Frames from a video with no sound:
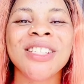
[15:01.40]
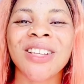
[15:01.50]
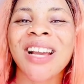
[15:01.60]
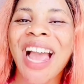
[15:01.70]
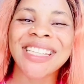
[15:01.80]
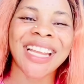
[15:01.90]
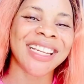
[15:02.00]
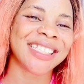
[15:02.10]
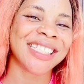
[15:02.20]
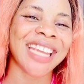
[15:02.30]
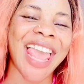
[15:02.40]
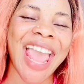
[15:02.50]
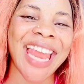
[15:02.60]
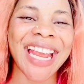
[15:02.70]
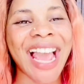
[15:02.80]
So guys, that is it.
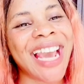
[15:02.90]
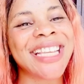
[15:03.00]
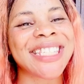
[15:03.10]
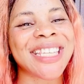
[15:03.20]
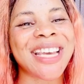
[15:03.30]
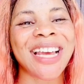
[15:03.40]
And guys,